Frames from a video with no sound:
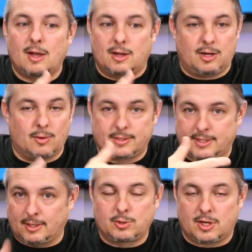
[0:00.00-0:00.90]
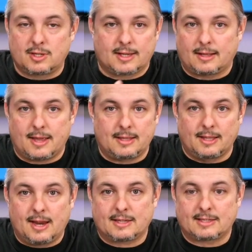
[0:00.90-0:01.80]
you know, solutions like the
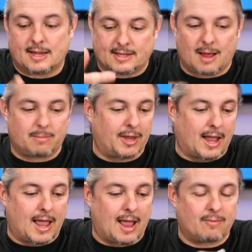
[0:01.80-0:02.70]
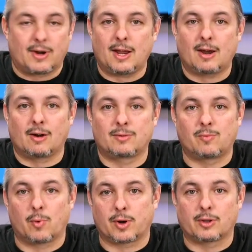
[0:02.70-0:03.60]
Linux desktop like I have right here
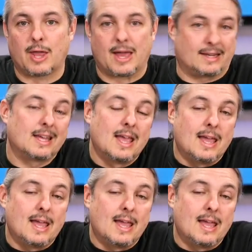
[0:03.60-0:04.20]
for your clients.